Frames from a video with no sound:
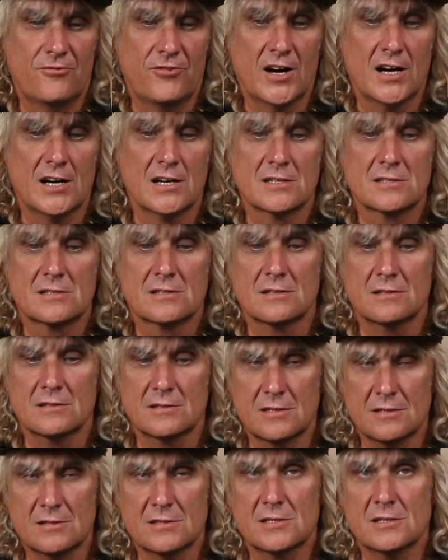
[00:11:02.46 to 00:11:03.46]
fast
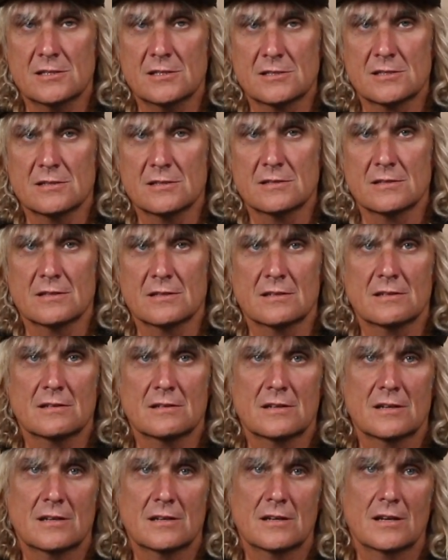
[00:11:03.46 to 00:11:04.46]
and consistent
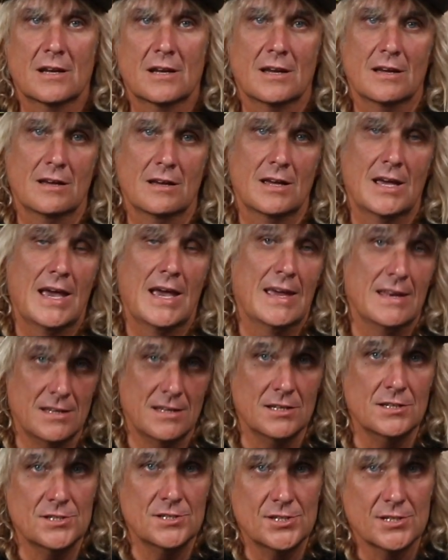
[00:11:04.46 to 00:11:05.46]

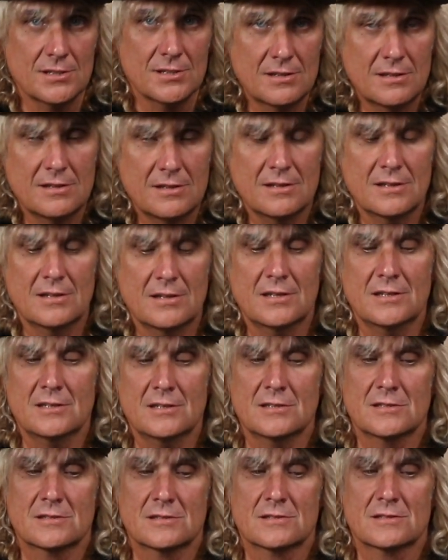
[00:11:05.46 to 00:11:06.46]
and injured
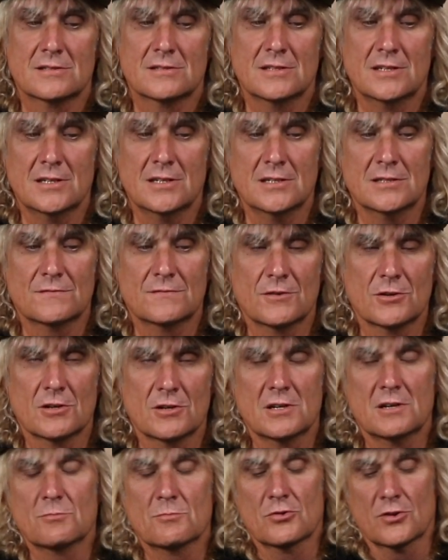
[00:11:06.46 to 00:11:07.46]
is
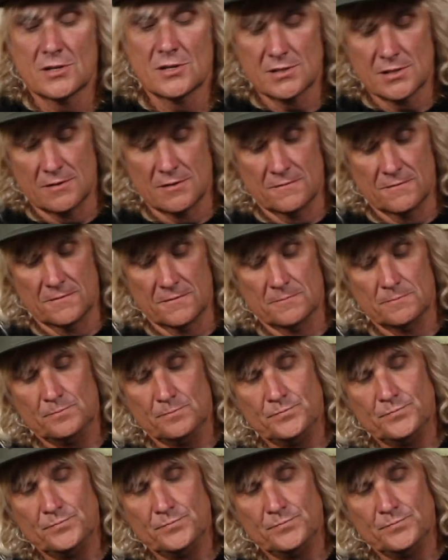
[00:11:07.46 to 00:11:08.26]
very impressive.